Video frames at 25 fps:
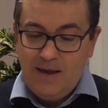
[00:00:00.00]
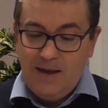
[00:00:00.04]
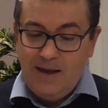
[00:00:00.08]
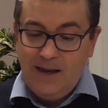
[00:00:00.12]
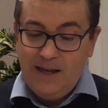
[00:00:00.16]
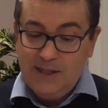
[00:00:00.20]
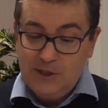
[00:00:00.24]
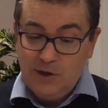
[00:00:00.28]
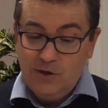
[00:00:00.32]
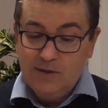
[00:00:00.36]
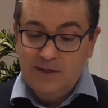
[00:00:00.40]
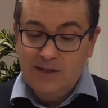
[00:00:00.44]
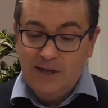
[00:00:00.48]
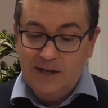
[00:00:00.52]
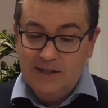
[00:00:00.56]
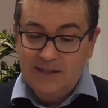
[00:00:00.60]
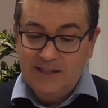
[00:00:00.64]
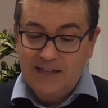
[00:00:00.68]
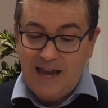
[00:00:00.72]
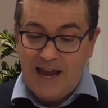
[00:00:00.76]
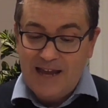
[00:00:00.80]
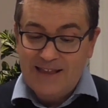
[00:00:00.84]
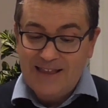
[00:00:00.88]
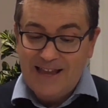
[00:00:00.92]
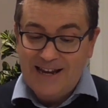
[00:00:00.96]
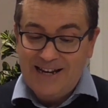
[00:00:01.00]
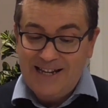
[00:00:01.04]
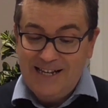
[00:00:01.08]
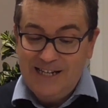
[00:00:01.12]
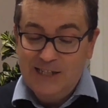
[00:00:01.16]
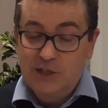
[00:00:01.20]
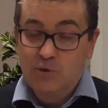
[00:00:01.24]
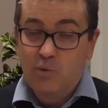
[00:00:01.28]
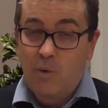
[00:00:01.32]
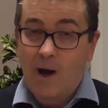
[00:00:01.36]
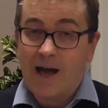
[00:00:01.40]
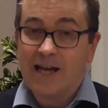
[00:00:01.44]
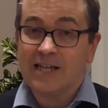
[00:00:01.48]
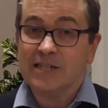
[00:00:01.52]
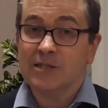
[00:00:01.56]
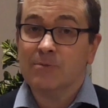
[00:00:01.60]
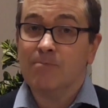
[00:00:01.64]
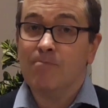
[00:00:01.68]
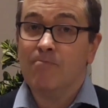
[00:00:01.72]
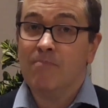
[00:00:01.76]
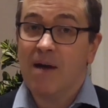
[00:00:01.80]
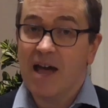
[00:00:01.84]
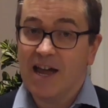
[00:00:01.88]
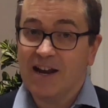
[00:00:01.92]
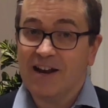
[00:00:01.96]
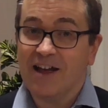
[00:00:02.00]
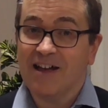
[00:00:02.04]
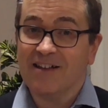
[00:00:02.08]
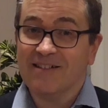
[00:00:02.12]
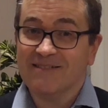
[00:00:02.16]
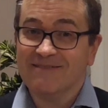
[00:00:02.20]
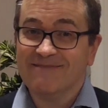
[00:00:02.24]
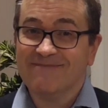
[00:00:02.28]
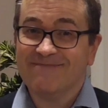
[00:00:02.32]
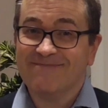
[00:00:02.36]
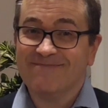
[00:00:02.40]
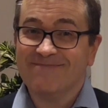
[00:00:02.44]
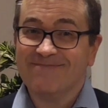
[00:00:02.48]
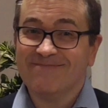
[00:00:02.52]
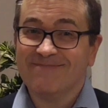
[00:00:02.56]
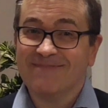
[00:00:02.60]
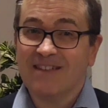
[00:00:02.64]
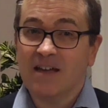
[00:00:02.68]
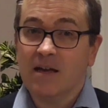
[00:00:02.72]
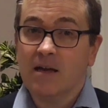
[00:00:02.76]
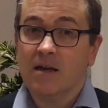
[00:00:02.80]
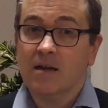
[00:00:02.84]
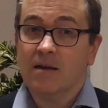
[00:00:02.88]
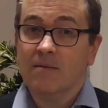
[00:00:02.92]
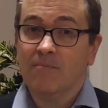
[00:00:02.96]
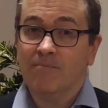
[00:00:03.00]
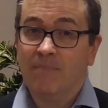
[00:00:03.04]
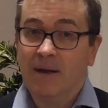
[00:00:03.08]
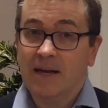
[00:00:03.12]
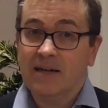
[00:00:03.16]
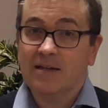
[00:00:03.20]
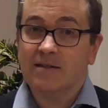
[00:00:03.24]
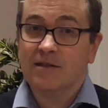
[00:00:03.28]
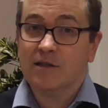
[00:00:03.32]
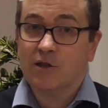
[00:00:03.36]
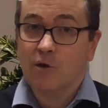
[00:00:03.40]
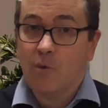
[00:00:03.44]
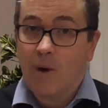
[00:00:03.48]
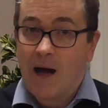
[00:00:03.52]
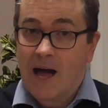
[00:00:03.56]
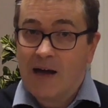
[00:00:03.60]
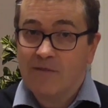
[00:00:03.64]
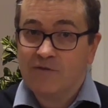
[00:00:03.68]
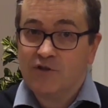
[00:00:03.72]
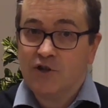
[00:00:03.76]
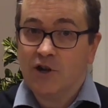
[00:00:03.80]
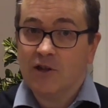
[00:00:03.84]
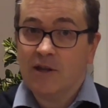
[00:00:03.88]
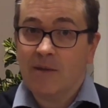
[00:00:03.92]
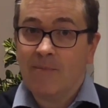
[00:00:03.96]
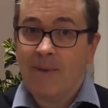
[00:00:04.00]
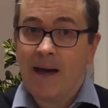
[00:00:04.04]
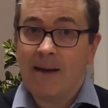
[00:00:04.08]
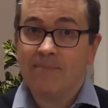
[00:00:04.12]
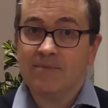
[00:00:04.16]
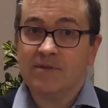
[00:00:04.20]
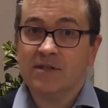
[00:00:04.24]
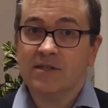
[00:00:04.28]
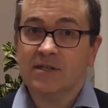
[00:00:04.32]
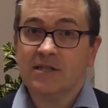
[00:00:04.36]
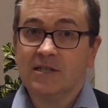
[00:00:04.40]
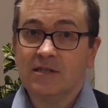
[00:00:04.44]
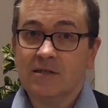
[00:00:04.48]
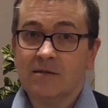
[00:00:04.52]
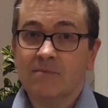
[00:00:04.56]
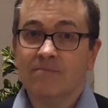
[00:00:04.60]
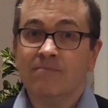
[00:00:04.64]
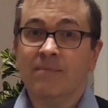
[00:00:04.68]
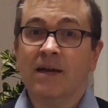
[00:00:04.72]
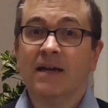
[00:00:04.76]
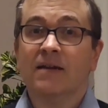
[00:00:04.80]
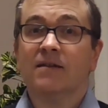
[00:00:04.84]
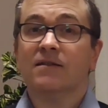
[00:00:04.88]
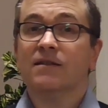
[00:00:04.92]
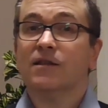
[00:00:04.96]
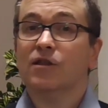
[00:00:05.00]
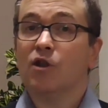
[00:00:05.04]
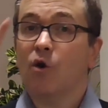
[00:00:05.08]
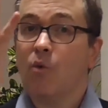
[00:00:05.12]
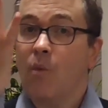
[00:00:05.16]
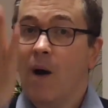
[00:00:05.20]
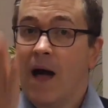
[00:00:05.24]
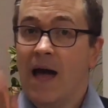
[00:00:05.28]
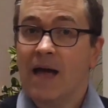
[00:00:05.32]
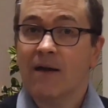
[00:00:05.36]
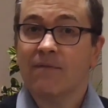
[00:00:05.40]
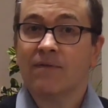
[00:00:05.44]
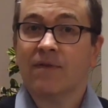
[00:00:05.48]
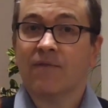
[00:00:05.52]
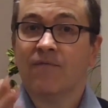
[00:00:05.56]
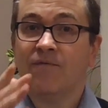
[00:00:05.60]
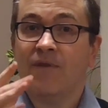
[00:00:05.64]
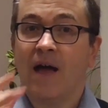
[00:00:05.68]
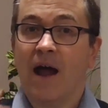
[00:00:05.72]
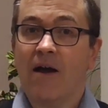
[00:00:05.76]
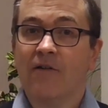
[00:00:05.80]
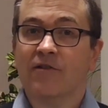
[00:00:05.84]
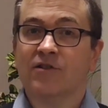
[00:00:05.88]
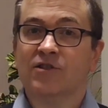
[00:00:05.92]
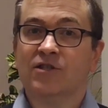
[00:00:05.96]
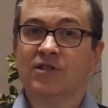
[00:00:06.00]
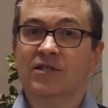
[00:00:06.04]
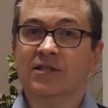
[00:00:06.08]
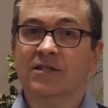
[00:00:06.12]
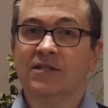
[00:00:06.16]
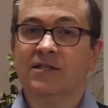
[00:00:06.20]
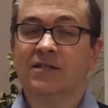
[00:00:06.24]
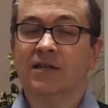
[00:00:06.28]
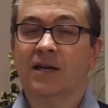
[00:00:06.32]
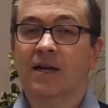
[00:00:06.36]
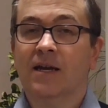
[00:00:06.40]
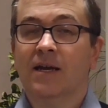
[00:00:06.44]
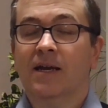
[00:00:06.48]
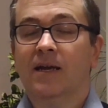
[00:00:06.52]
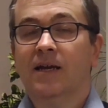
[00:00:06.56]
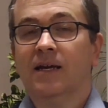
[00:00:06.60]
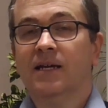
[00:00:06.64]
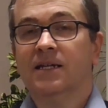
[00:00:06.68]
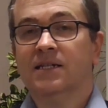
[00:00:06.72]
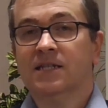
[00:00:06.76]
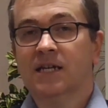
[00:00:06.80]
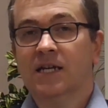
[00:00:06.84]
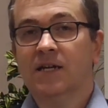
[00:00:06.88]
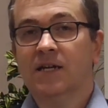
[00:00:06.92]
He's also saying that his way is better. Better than the way of John the Baptist, better than the way of the Pharisees. He's